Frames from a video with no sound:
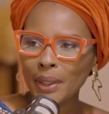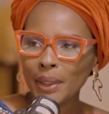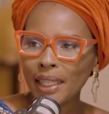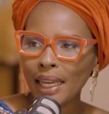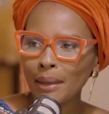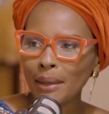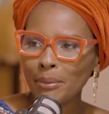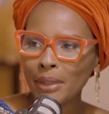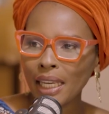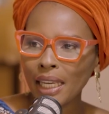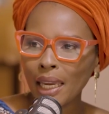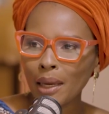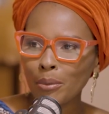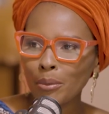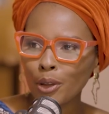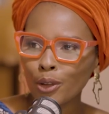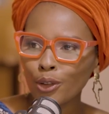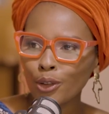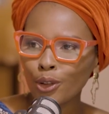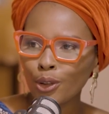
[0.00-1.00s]
We can be
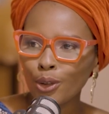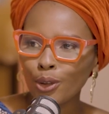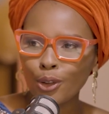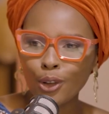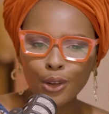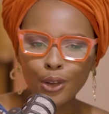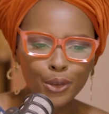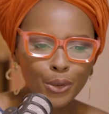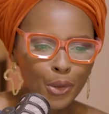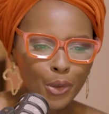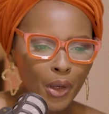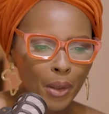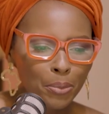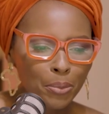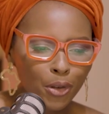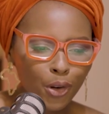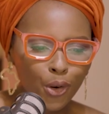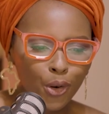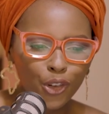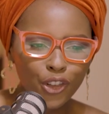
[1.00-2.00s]
able to do a
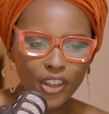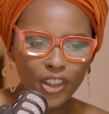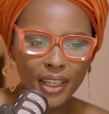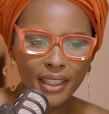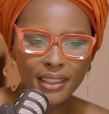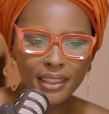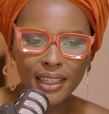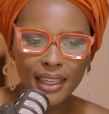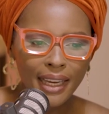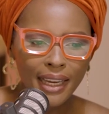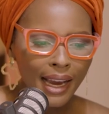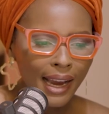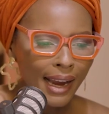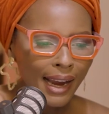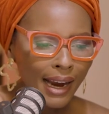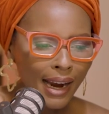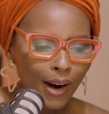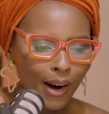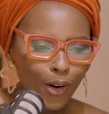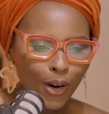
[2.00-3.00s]
project
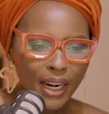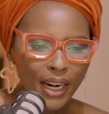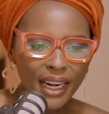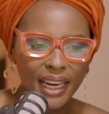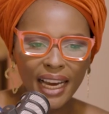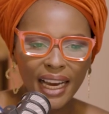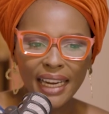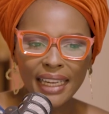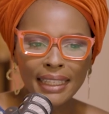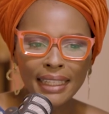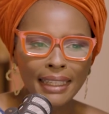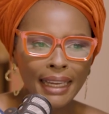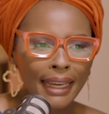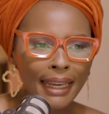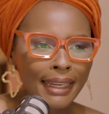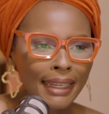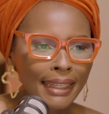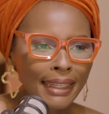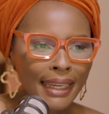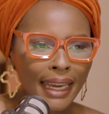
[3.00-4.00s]
online
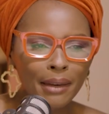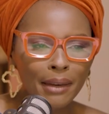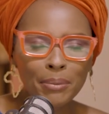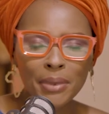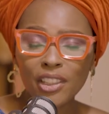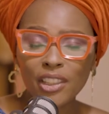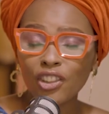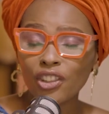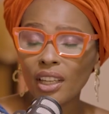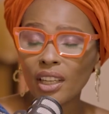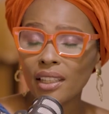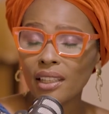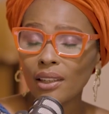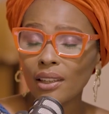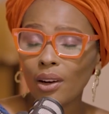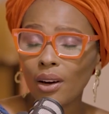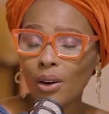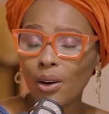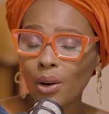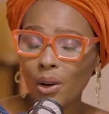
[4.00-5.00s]
and it can be shared
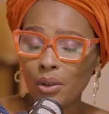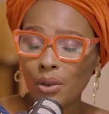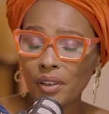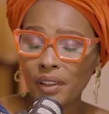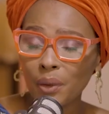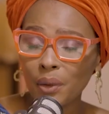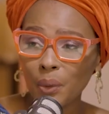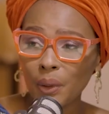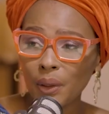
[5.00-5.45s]
all over the